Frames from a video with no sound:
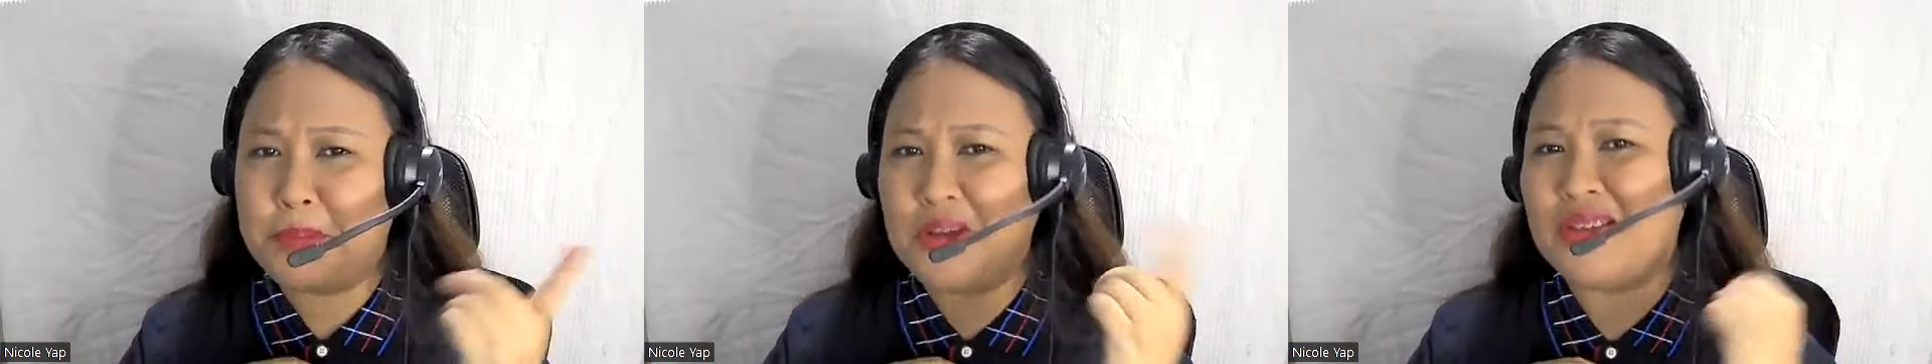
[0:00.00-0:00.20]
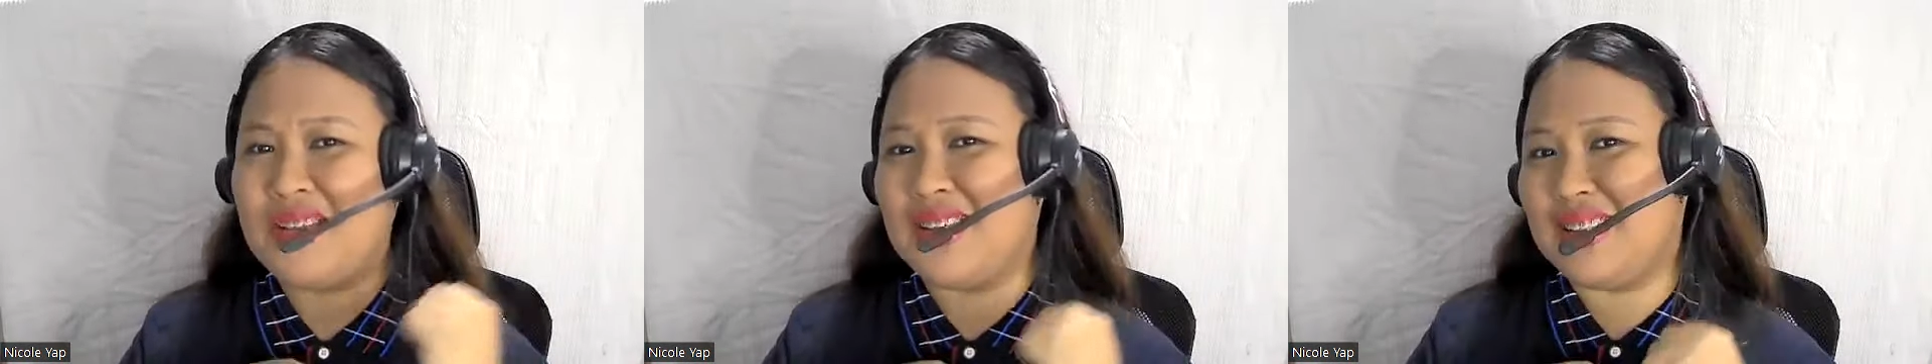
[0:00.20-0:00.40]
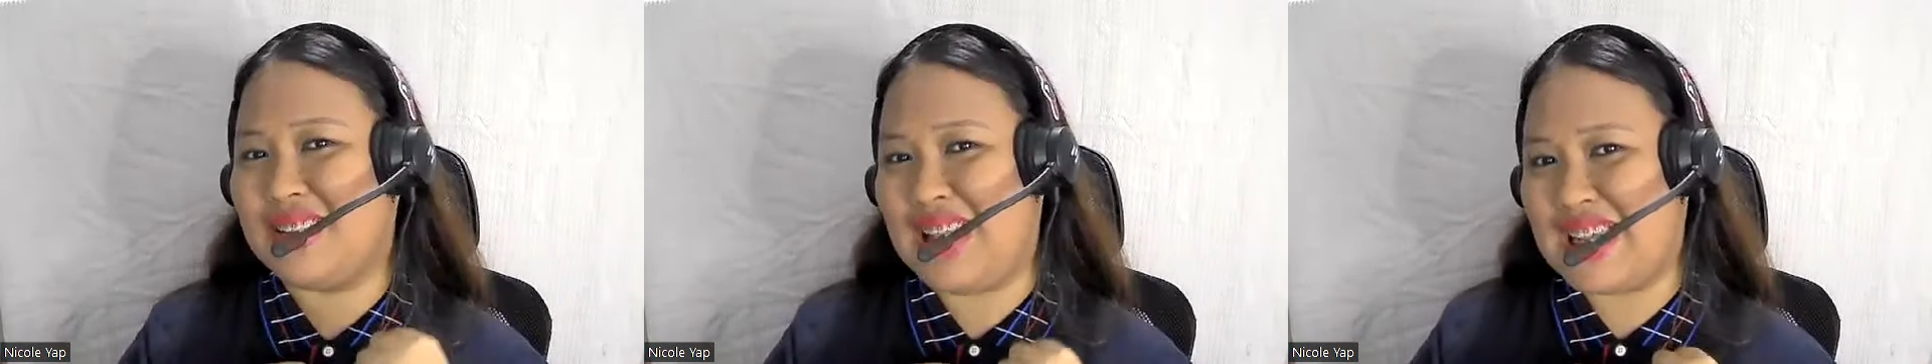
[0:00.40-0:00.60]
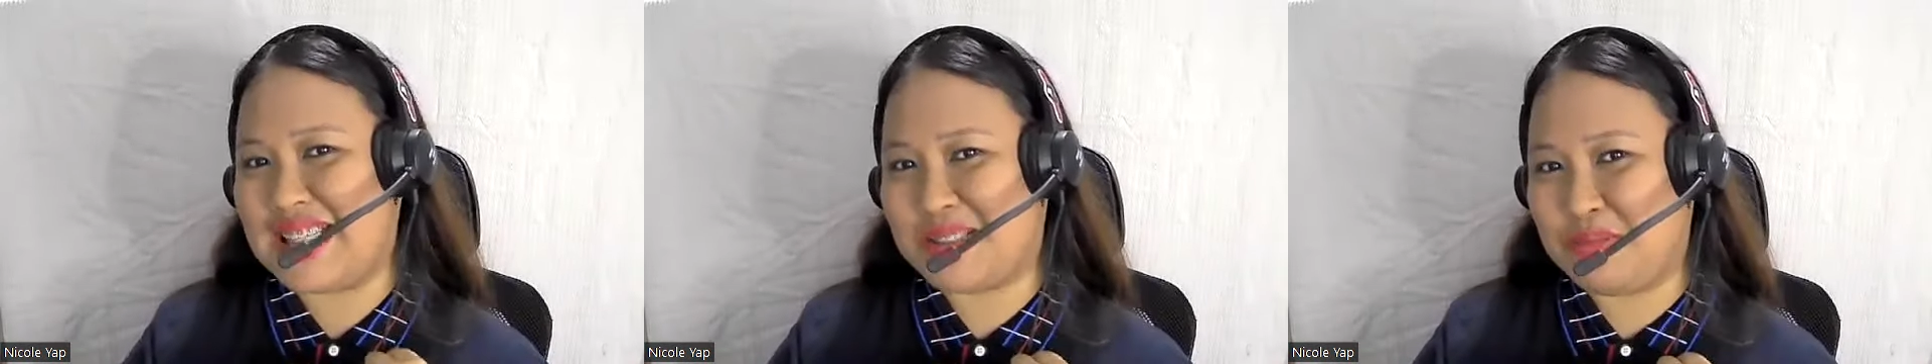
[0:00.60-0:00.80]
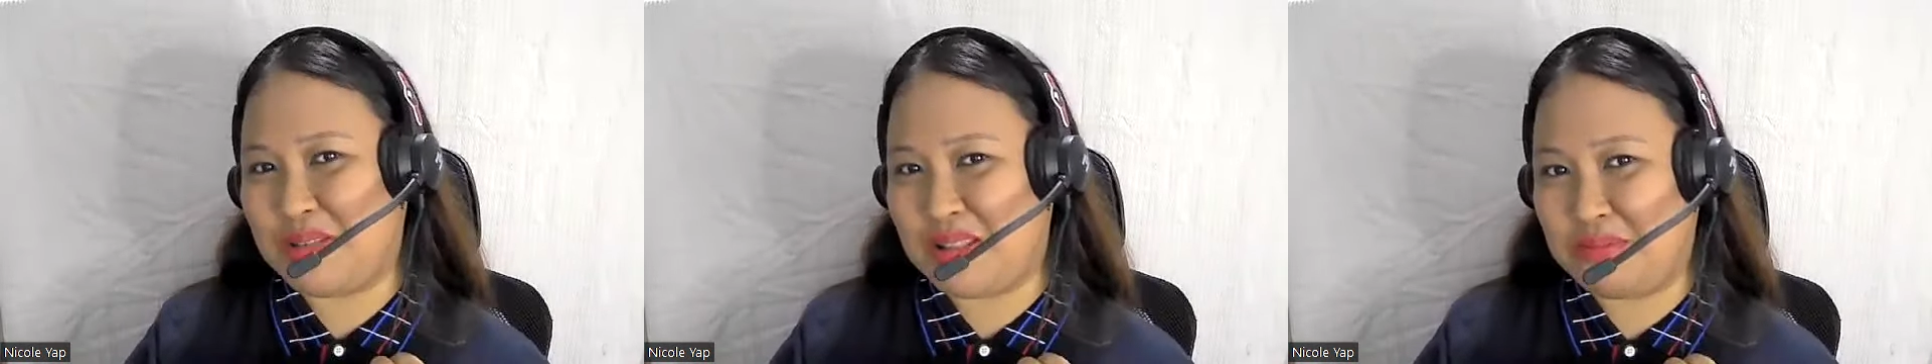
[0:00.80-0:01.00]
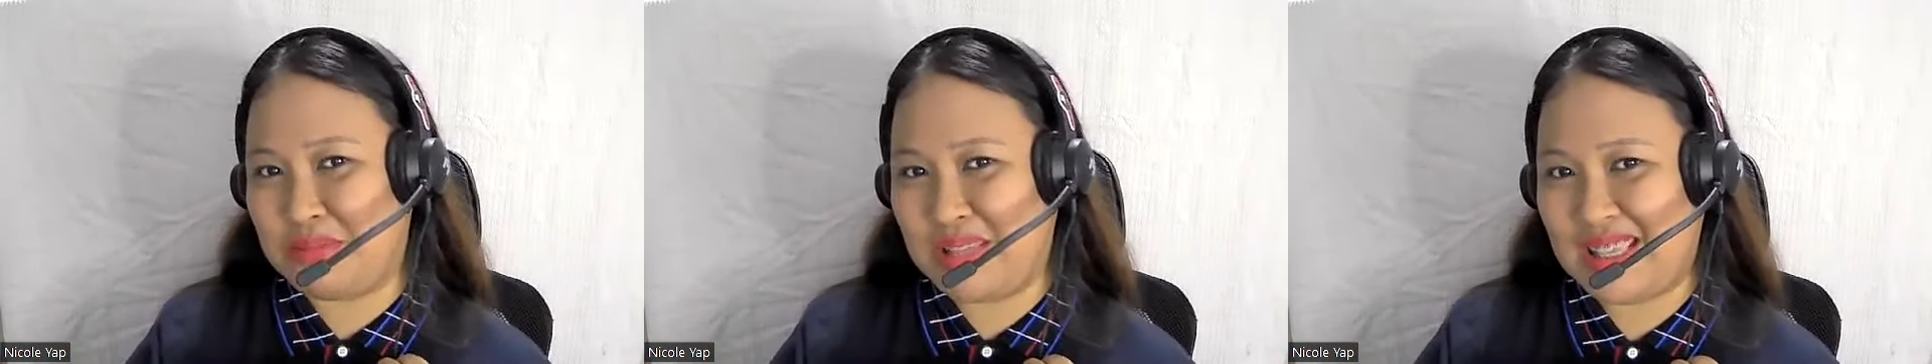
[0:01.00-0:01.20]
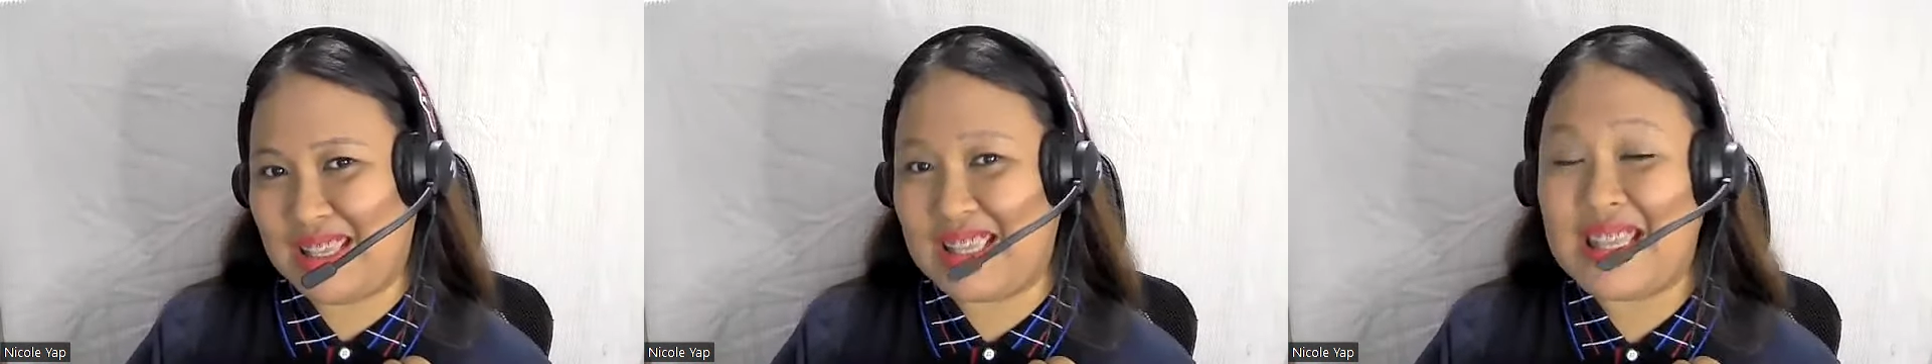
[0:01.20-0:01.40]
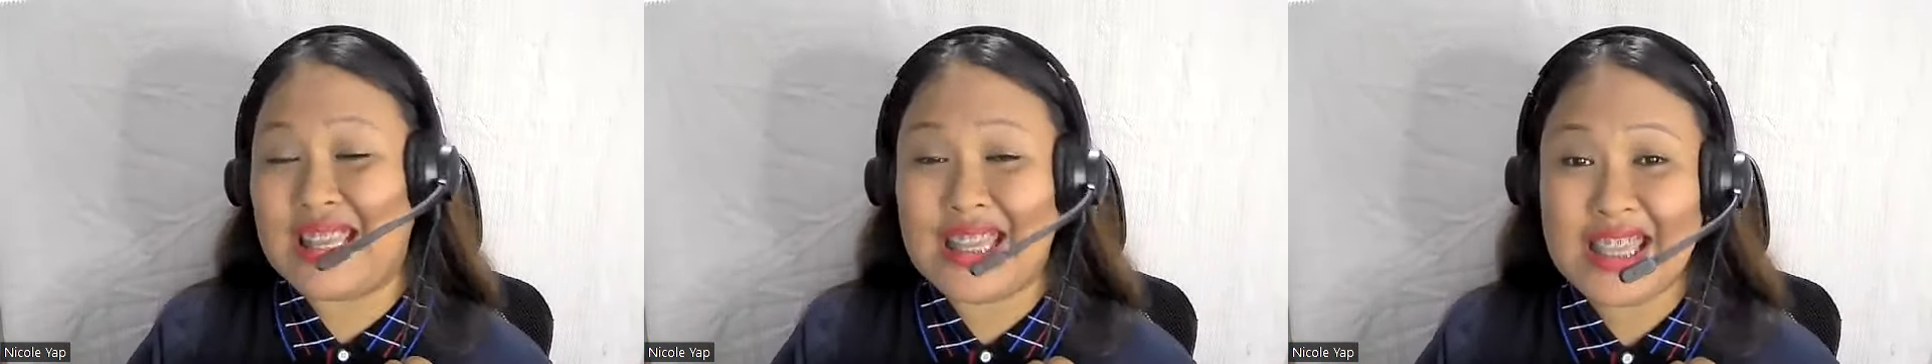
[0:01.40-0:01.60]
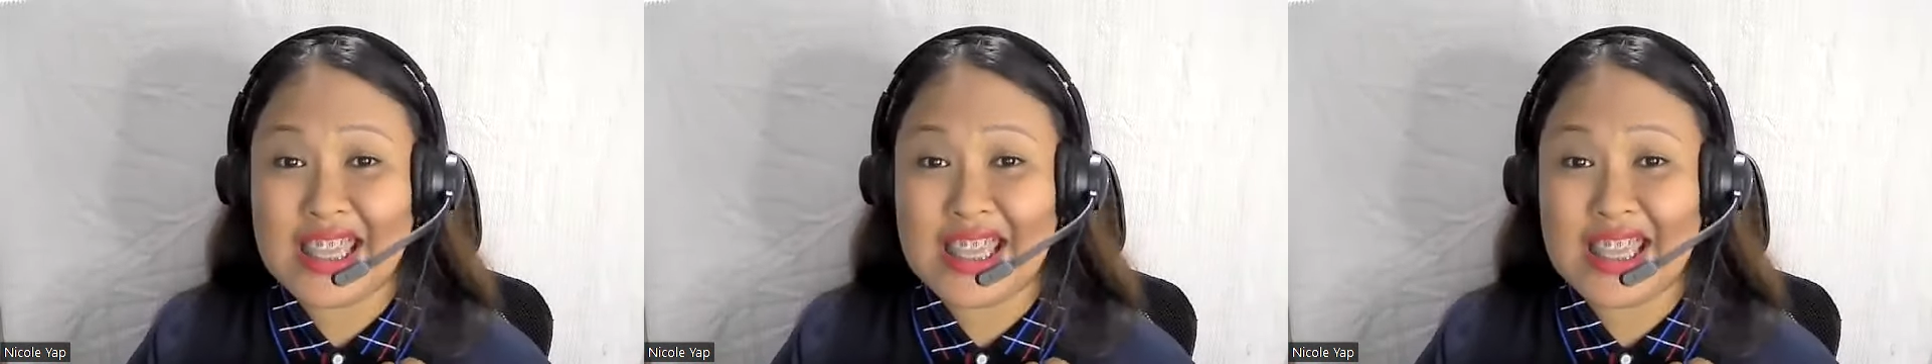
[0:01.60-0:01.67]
book a class with me